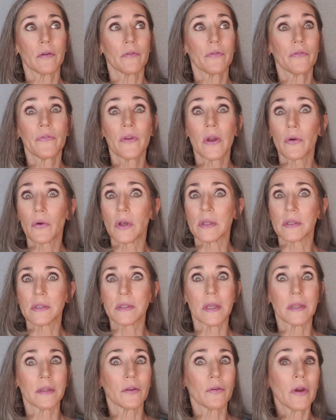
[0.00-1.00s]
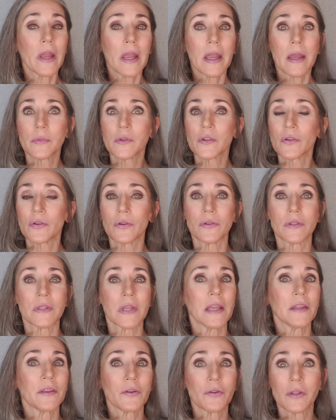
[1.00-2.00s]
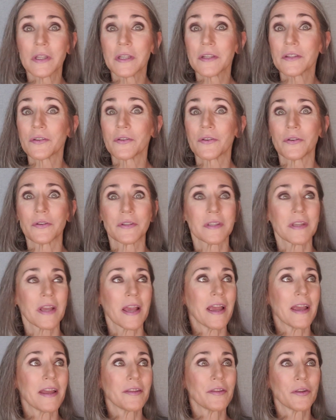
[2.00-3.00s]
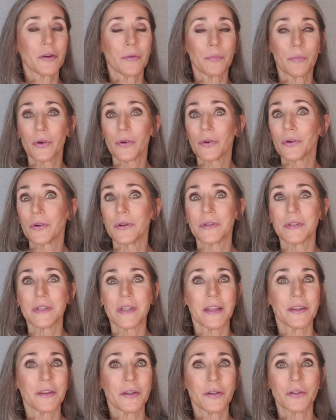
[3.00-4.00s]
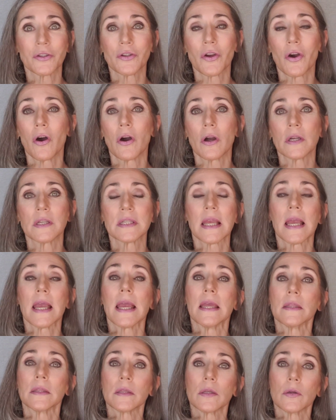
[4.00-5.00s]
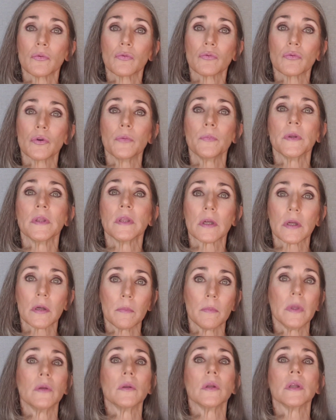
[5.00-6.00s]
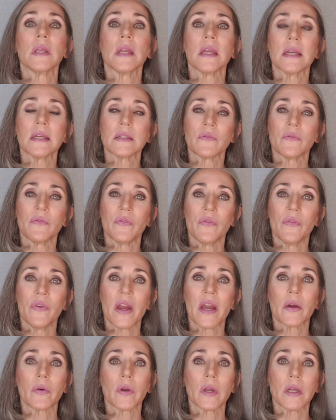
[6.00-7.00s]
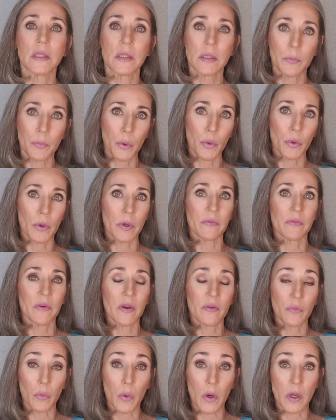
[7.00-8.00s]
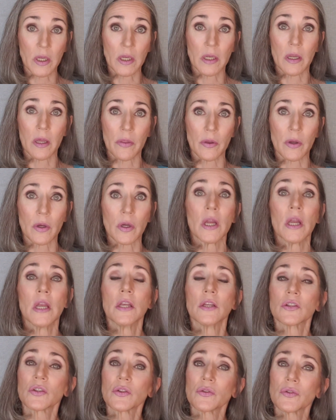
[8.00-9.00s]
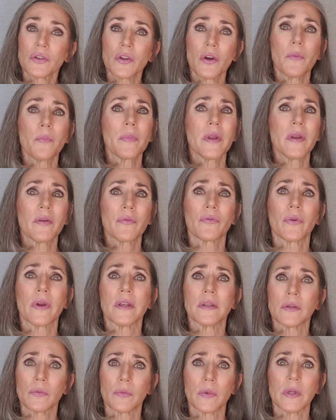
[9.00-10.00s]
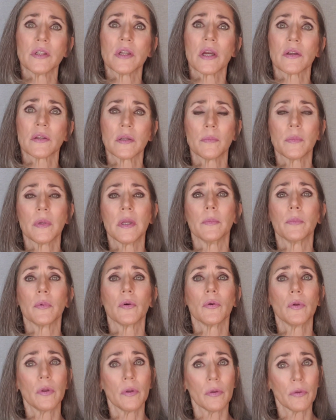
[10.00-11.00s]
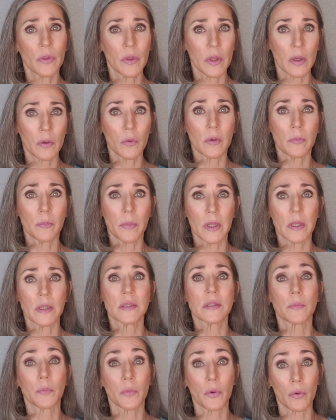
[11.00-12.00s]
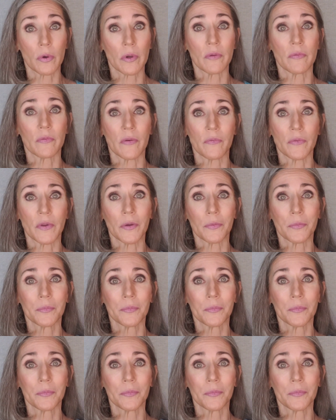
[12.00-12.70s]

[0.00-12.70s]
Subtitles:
ferrets and their hamsters and their lizards and their birds and their dogs, and the group and the community is very supportive of one another. So don't be afraid to reach out to people who you think would be supportive of you.